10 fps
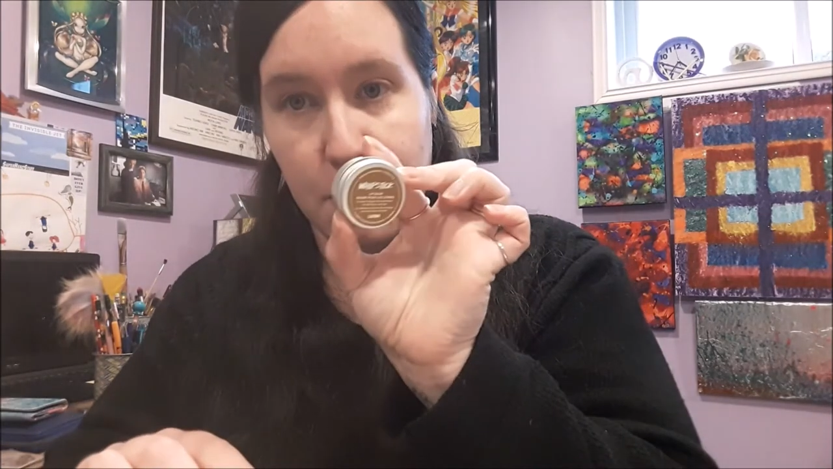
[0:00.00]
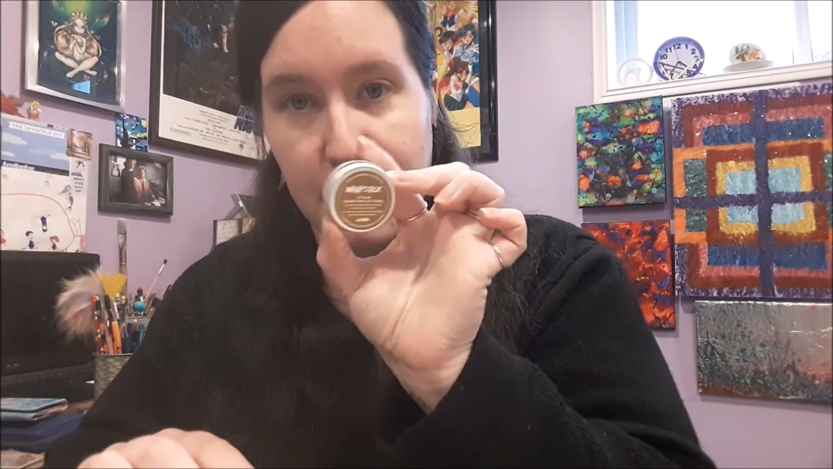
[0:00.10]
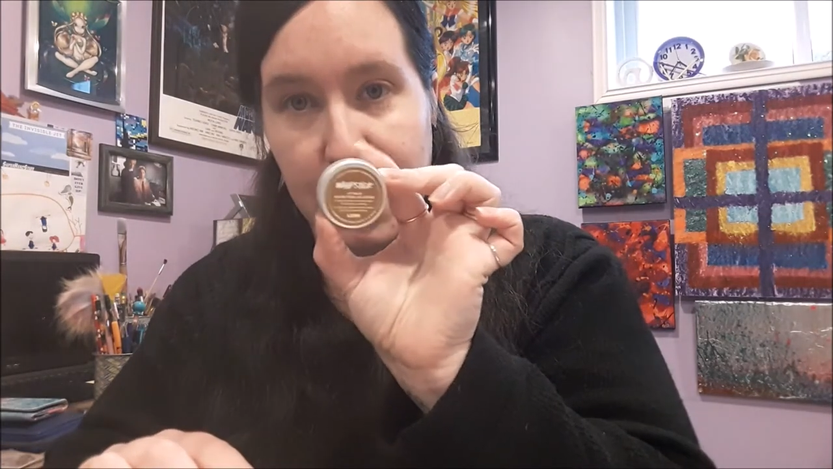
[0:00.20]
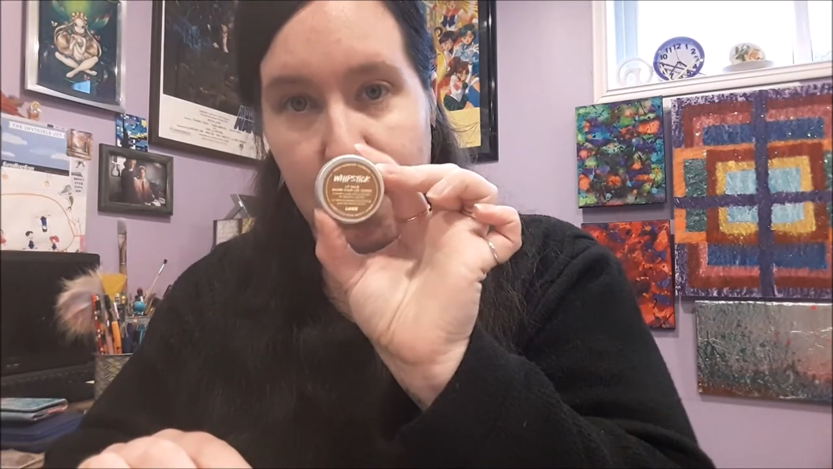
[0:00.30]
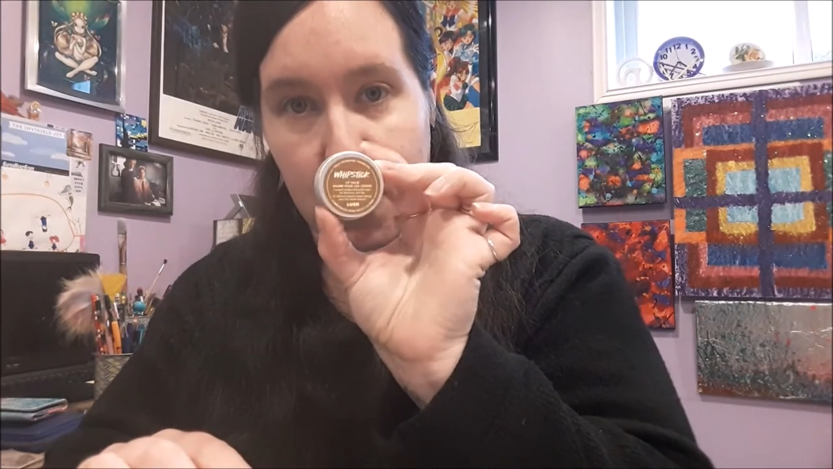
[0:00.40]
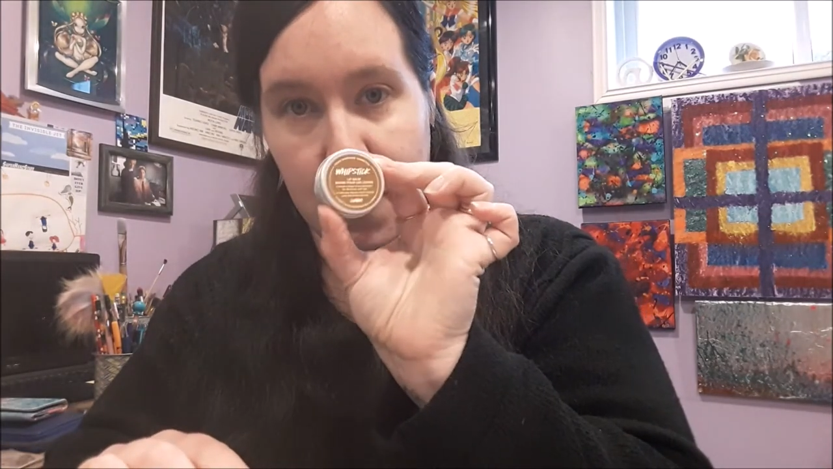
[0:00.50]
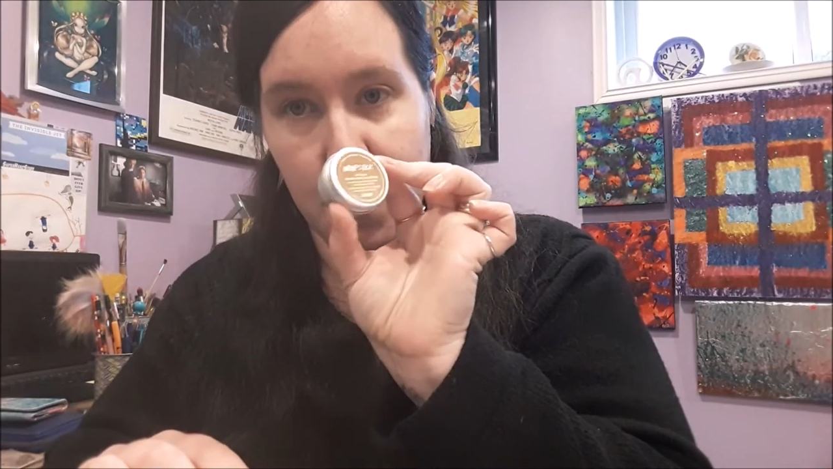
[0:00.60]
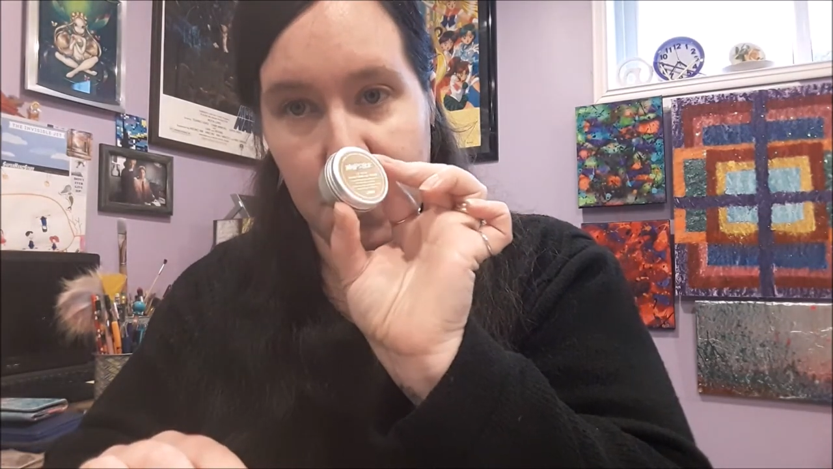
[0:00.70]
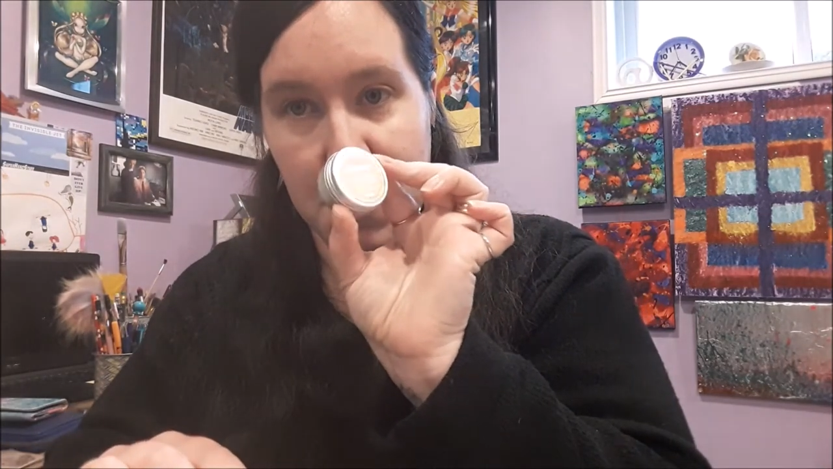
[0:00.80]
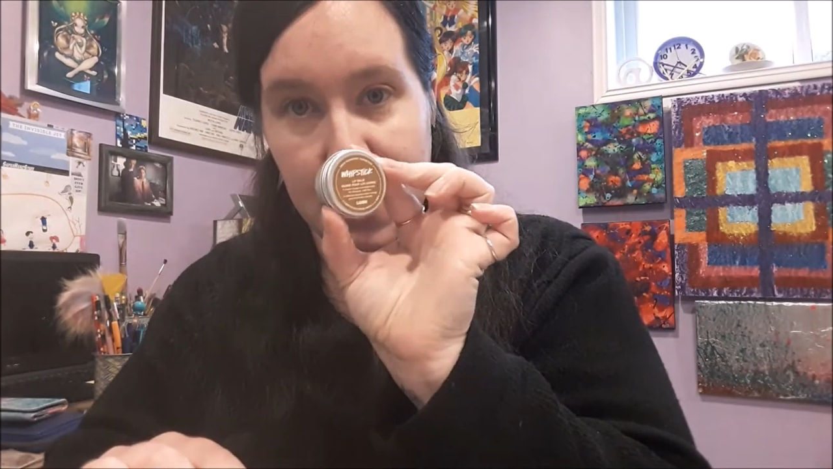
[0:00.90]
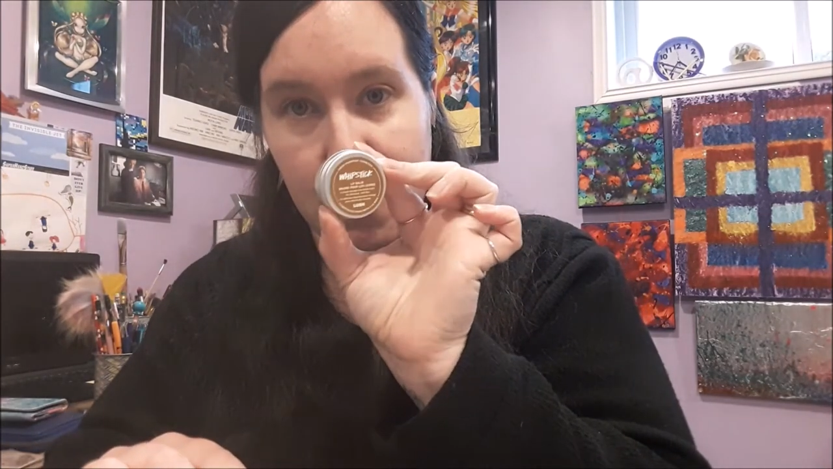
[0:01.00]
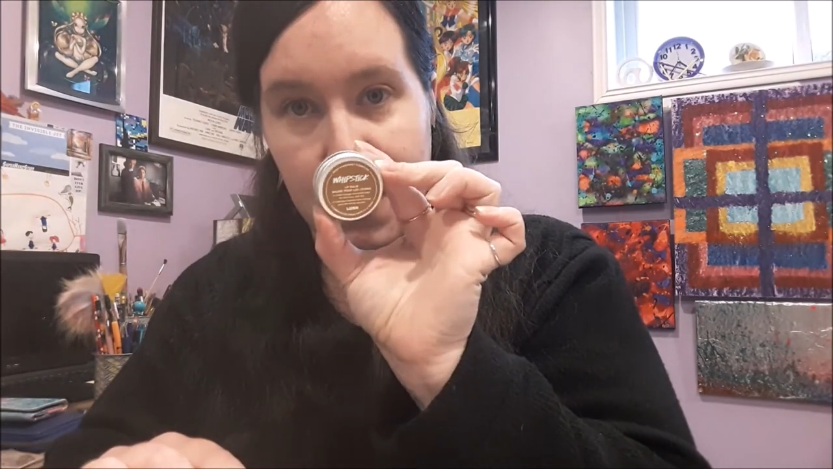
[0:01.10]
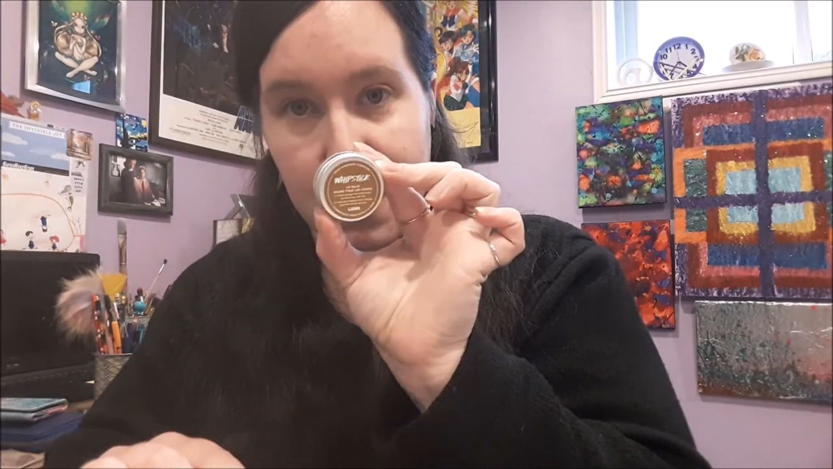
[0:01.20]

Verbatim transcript: The one I carry around with me now